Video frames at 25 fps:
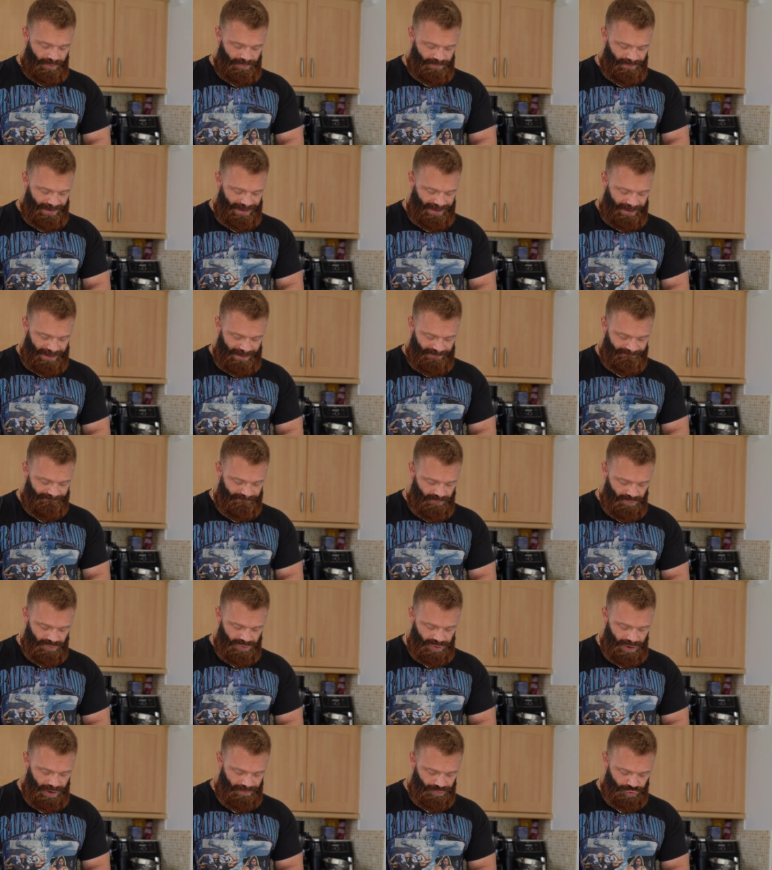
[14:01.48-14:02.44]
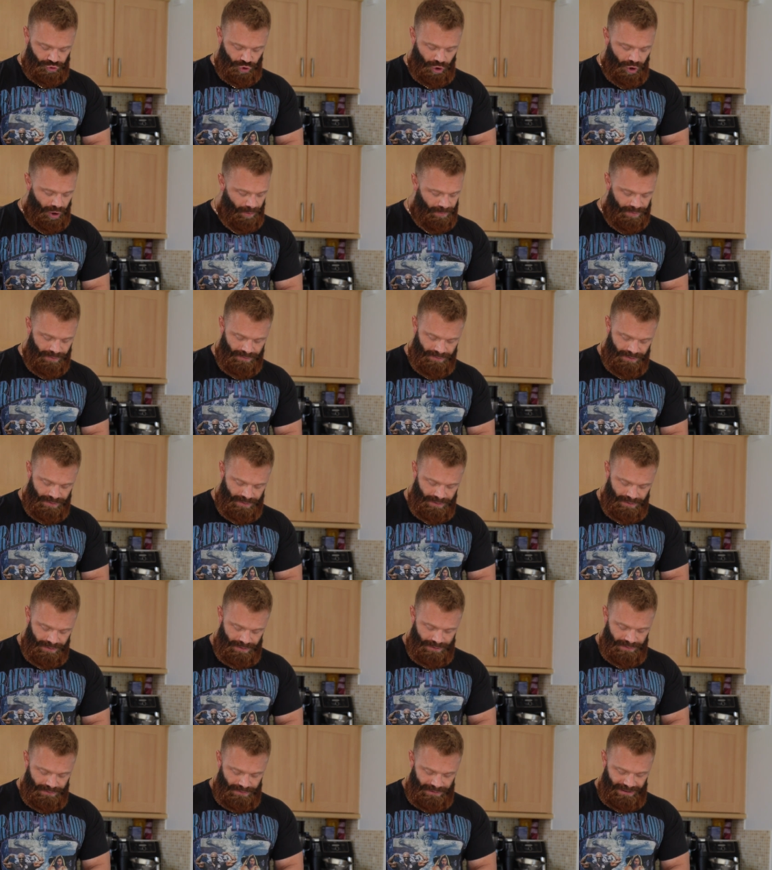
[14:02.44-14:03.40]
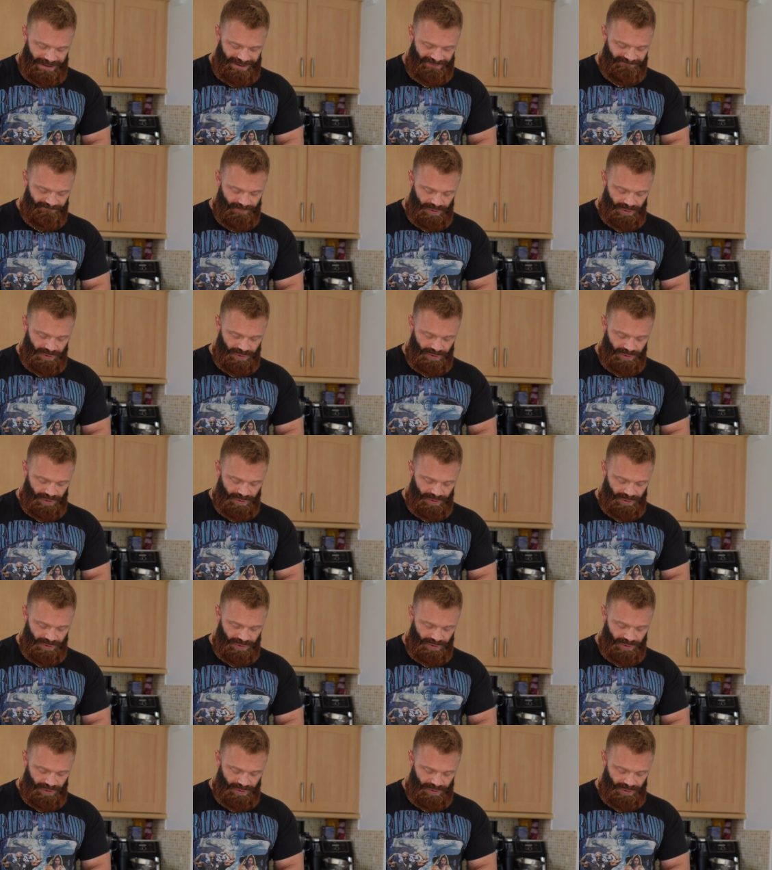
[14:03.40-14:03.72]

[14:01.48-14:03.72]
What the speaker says: make it a full-time job, leave